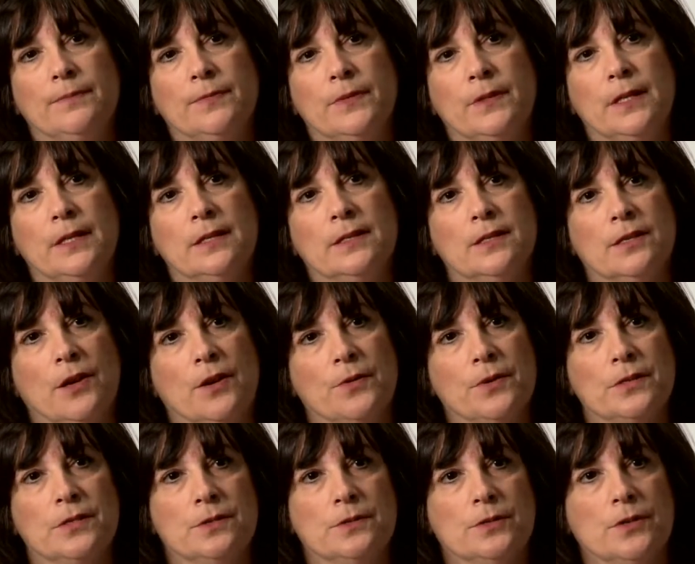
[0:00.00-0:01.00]
needed to go
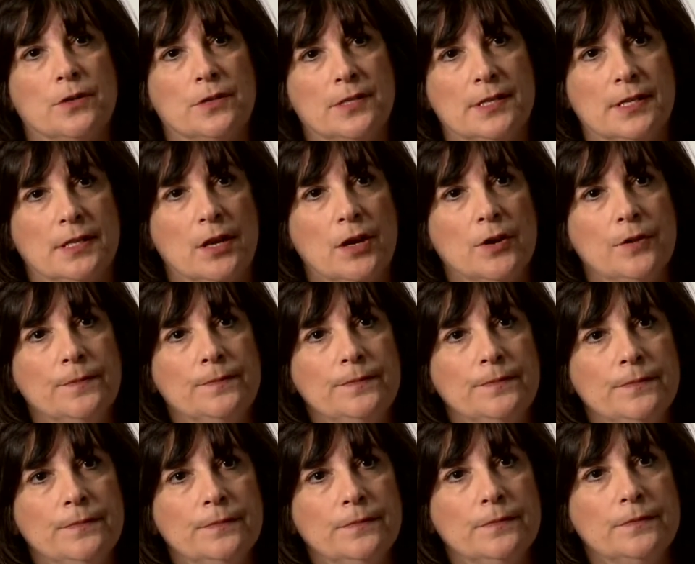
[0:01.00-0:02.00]
into a nursing
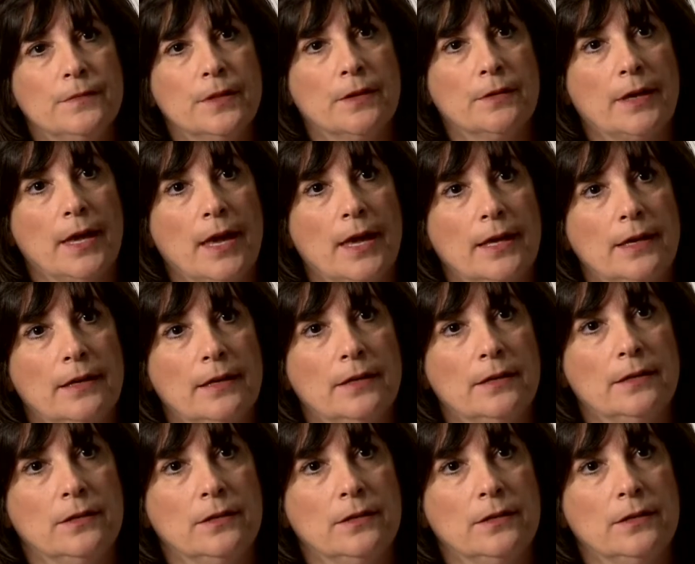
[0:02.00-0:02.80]
home, okay,